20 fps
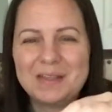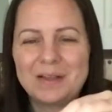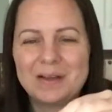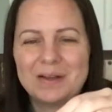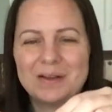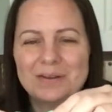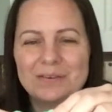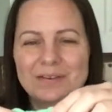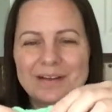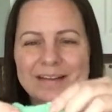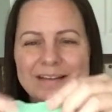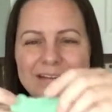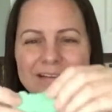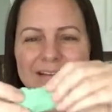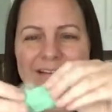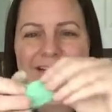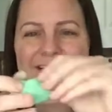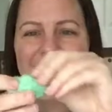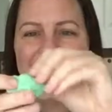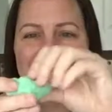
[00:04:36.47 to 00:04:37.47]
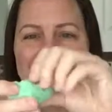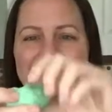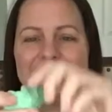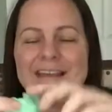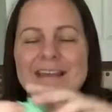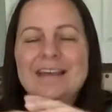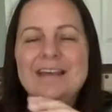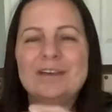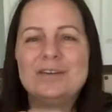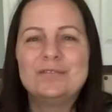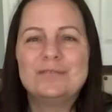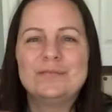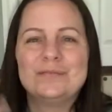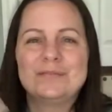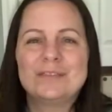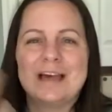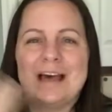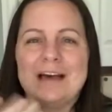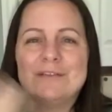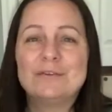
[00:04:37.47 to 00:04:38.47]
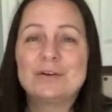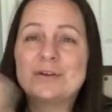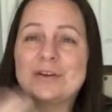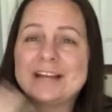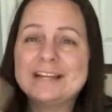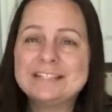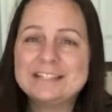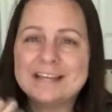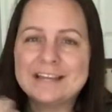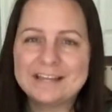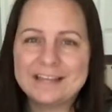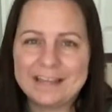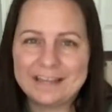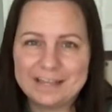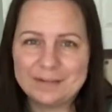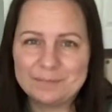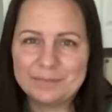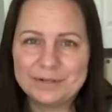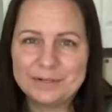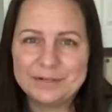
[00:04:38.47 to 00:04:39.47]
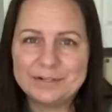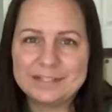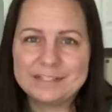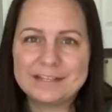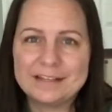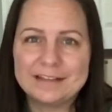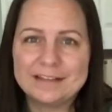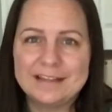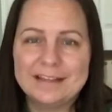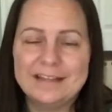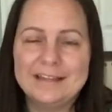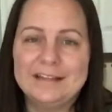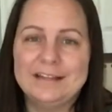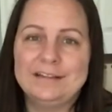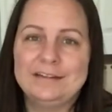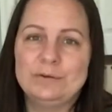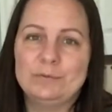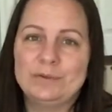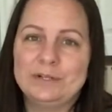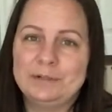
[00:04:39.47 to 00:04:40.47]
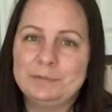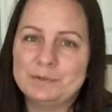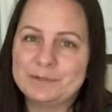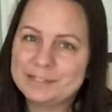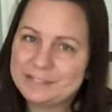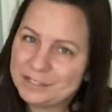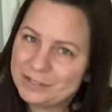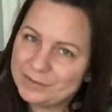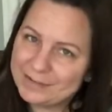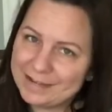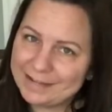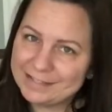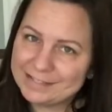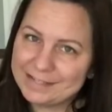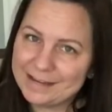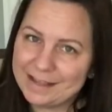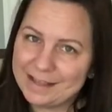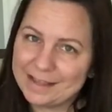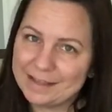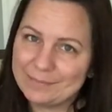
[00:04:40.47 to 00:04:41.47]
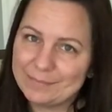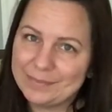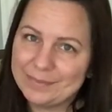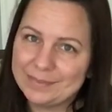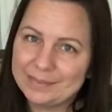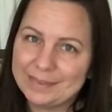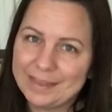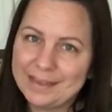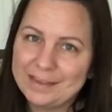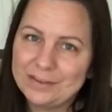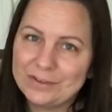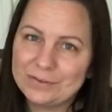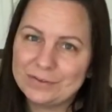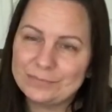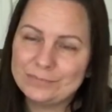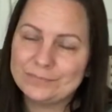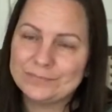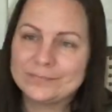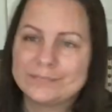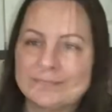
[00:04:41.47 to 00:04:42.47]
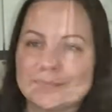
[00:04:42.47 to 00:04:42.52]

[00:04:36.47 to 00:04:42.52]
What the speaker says: All right, have a great day, campers. And we will see you next time. Thank you.